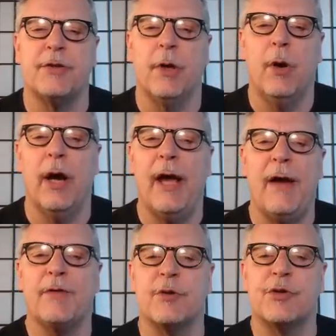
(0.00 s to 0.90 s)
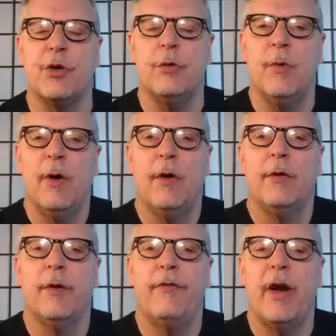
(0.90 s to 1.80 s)
So I have to assume
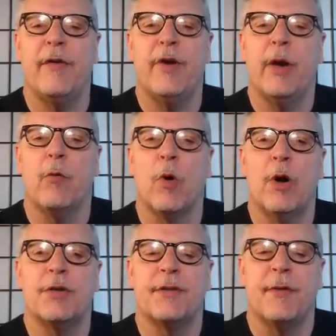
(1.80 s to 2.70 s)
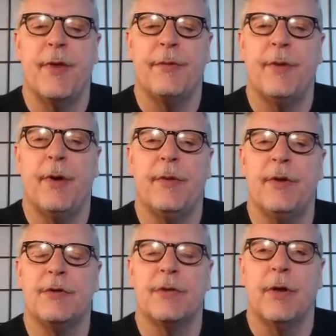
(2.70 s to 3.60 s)
the very, very worst, and that
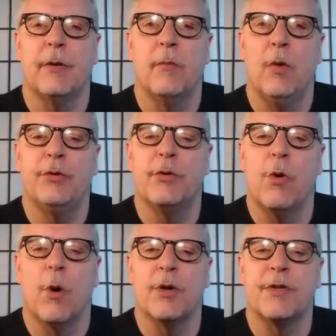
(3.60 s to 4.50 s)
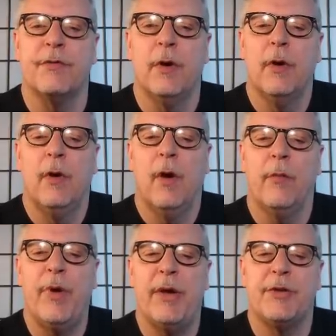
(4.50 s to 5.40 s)
these molten cores
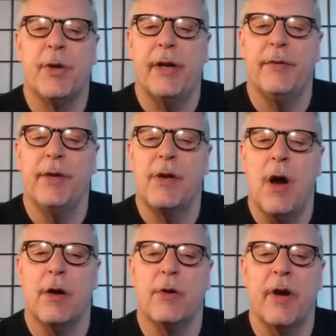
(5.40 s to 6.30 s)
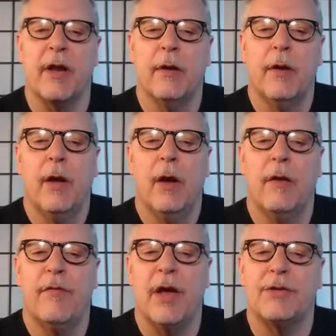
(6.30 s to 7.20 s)
have penetrated the concrete
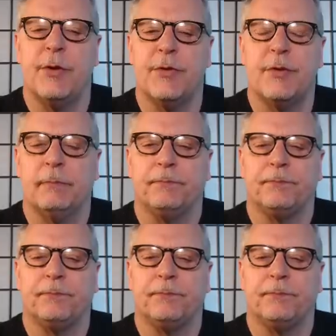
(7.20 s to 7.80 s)
vessels